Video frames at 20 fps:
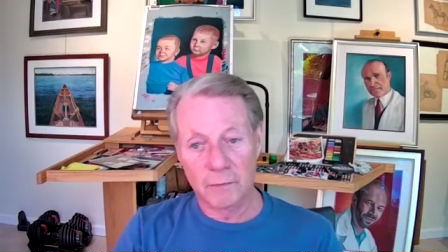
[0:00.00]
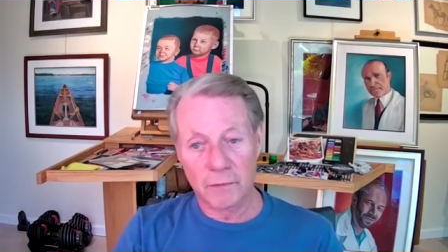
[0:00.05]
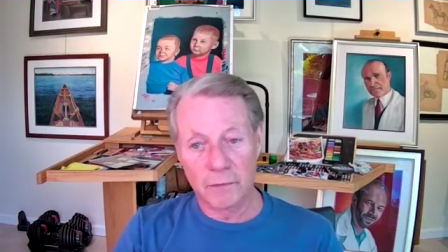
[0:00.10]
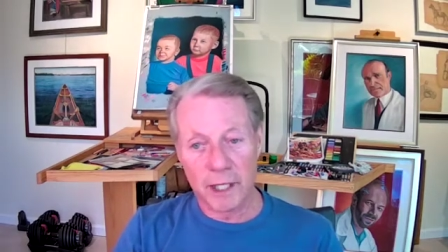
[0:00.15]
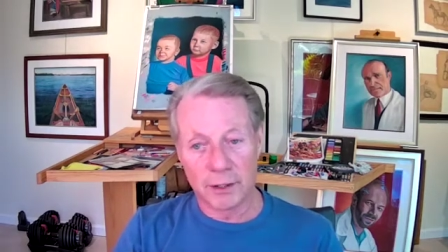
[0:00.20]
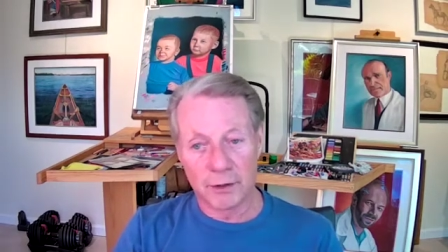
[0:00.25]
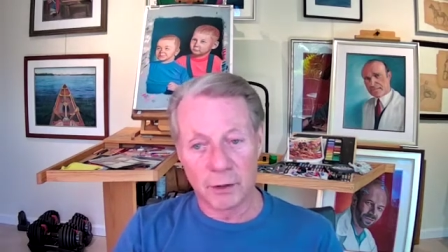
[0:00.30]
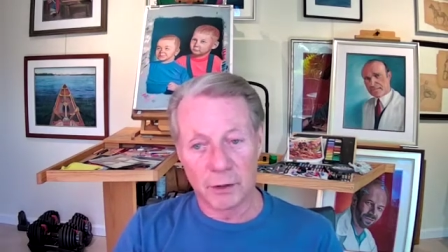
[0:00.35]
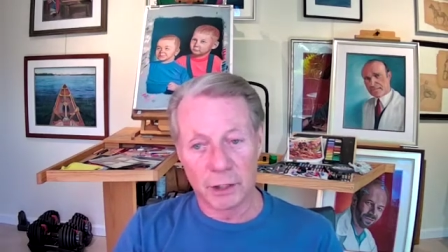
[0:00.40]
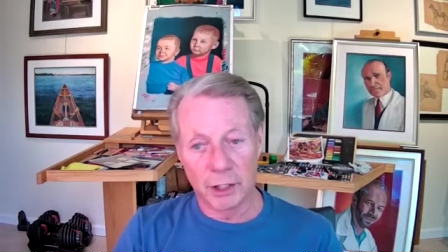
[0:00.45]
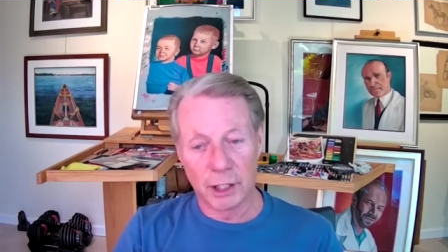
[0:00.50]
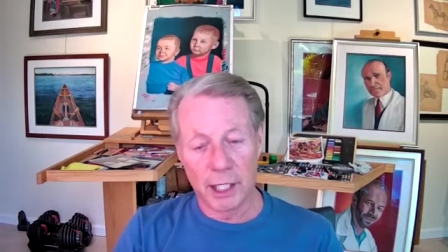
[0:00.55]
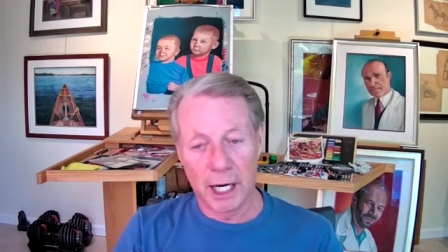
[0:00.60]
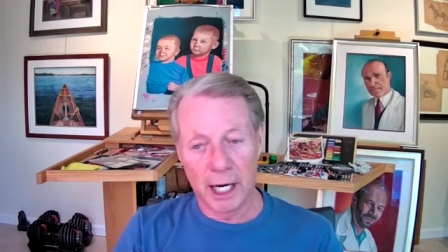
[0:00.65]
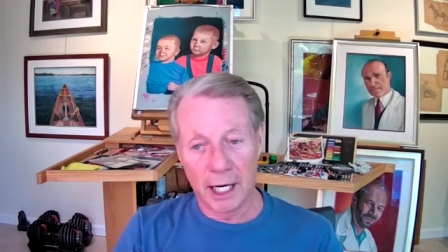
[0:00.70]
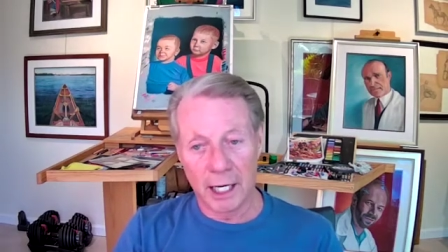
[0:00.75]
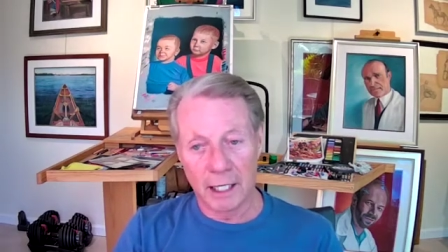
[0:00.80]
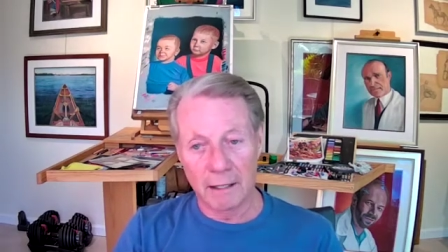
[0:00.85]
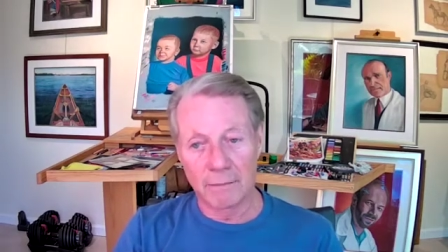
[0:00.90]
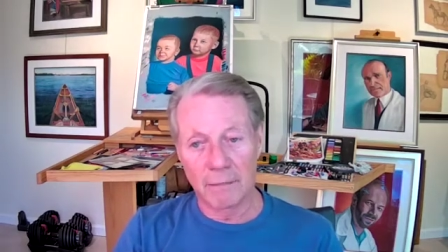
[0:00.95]

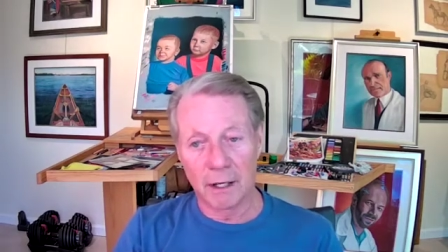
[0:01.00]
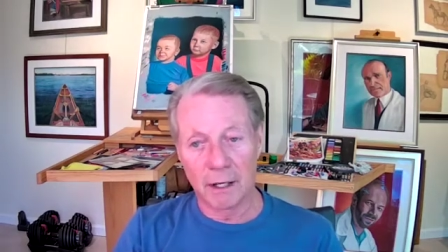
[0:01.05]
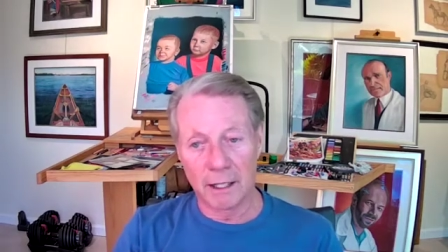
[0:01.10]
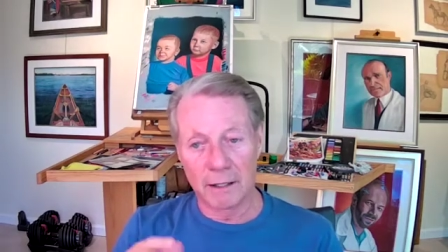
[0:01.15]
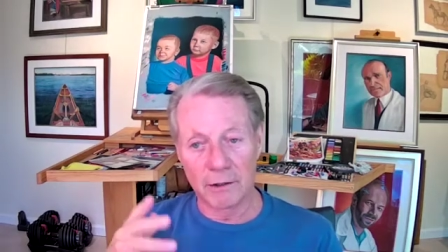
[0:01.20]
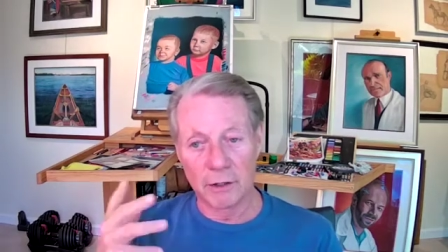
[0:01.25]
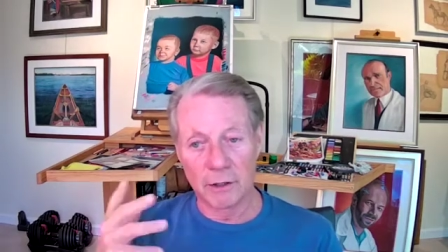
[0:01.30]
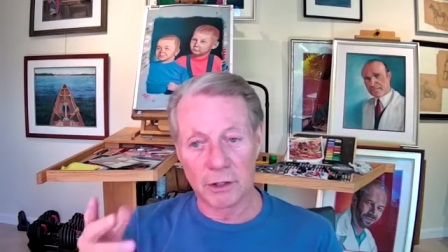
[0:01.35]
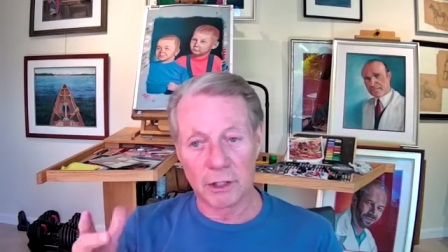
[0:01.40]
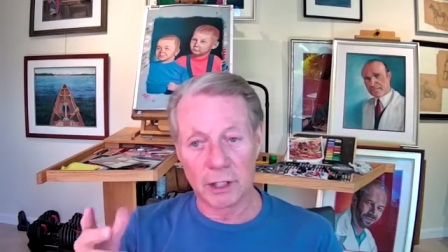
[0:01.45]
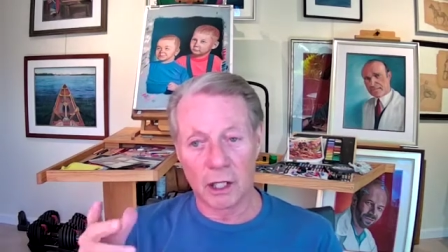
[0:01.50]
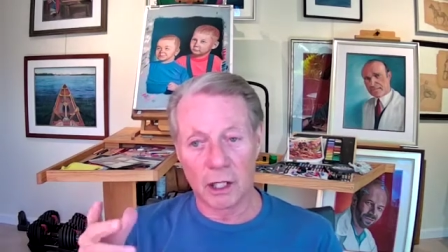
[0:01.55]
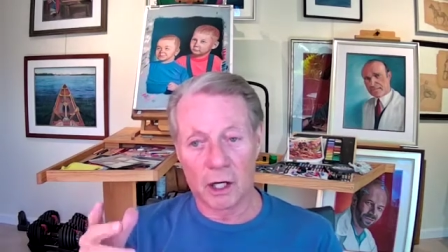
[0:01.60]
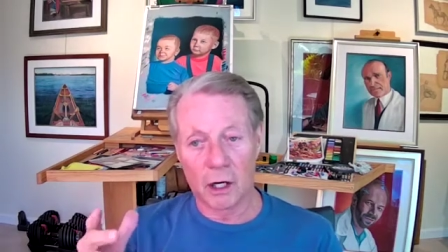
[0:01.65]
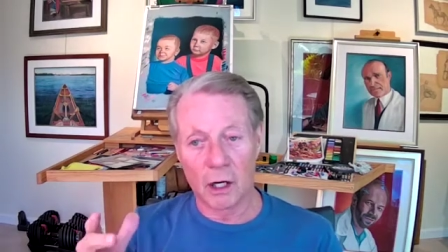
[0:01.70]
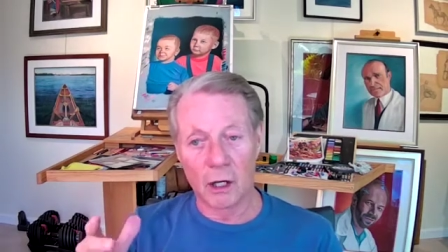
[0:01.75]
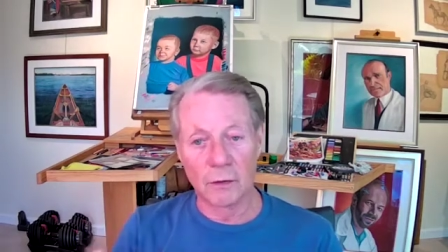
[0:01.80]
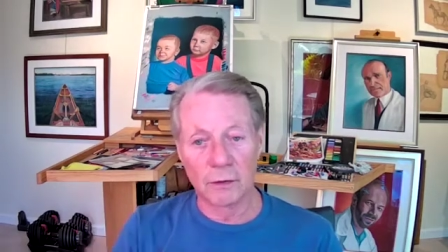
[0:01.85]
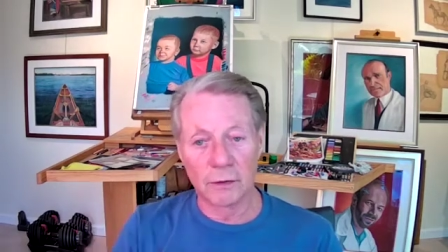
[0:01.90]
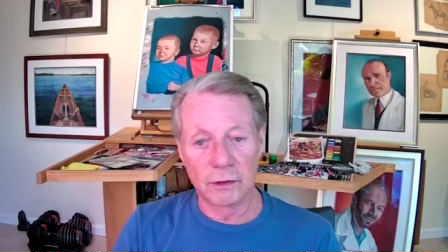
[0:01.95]
heterogeneity by using
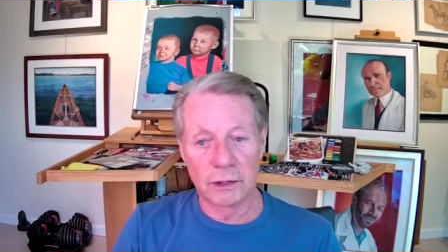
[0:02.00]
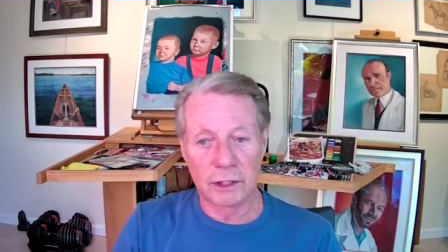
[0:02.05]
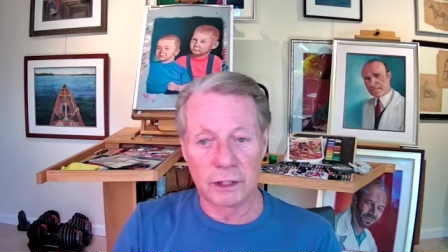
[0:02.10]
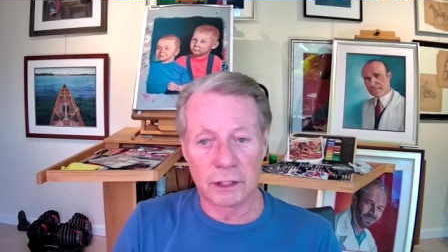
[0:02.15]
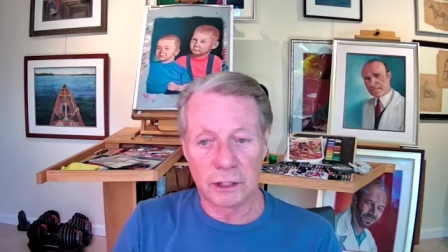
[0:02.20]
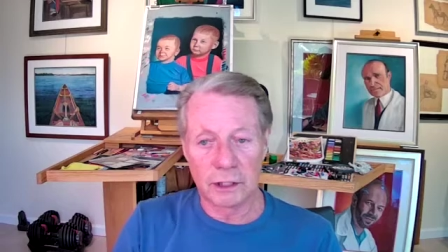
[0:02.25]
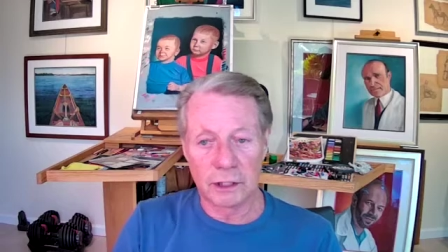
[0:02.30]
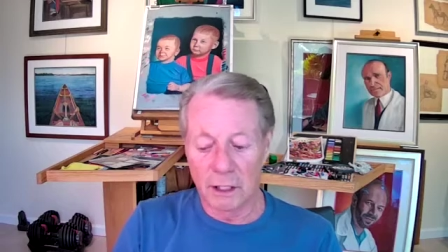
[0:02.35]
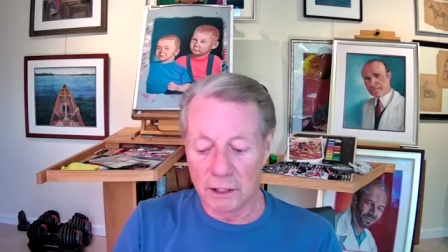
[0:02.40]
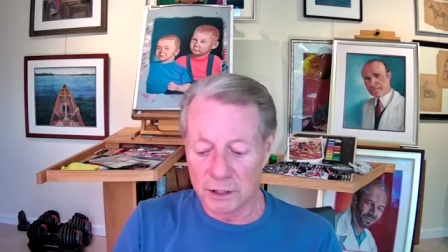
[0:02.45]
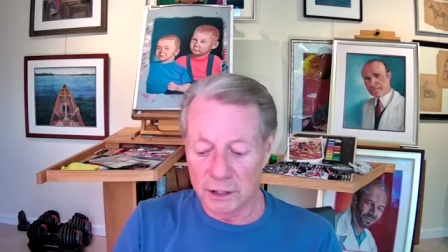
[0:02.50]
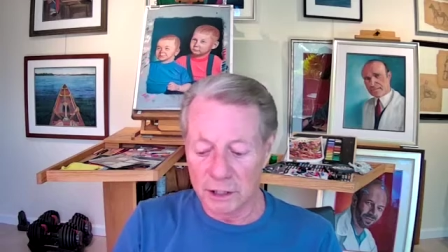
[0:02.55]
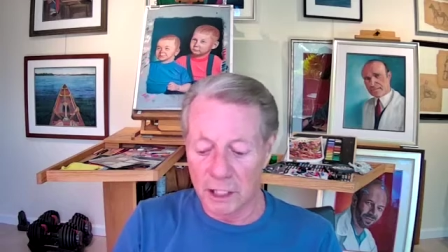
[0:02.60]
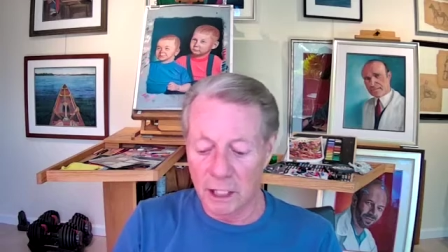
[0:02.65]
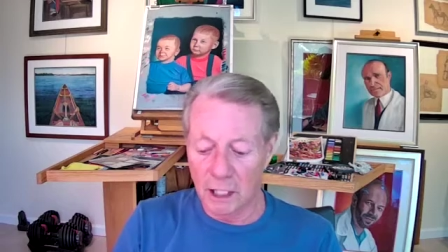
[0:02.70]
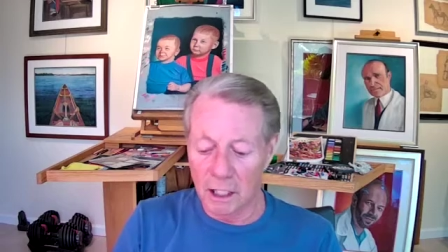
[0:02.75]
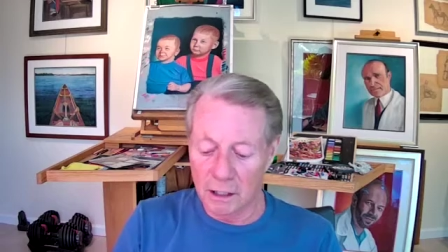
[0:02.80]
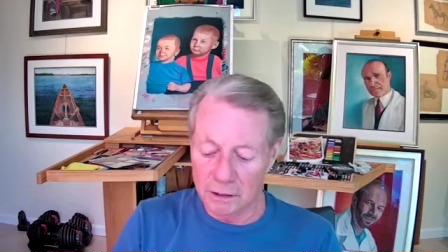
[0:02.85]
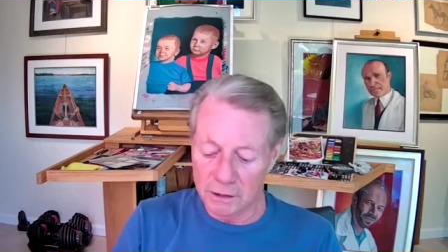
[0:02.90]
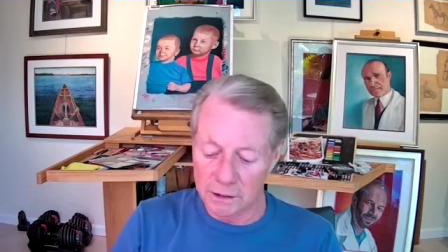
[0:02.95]
clone
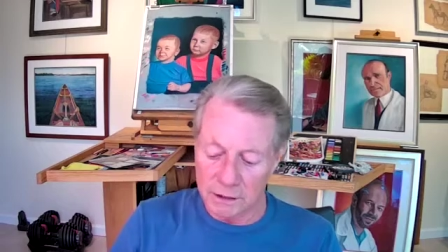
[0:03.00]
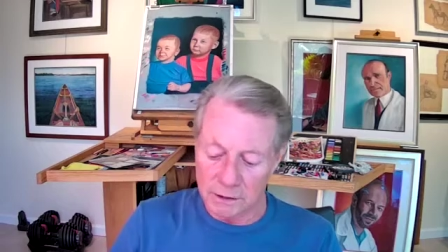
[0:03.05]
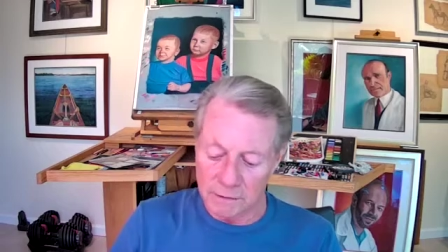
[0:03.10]
cells.